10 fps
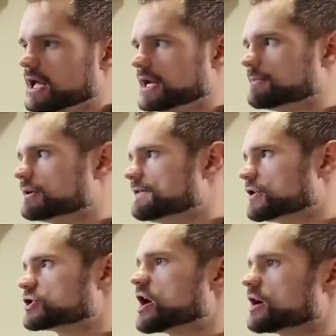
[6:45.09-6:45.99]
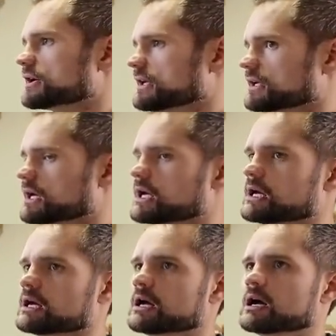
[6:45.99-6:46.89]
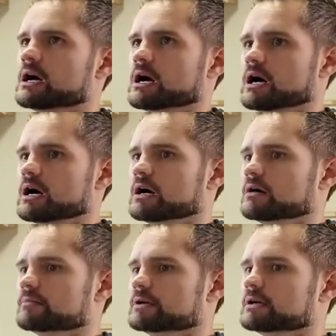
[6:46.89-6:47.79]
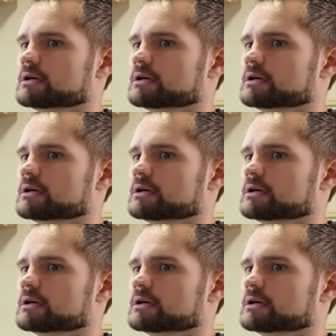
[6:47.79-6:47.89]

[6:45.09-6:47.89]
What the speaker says: And I believe they're targeting, the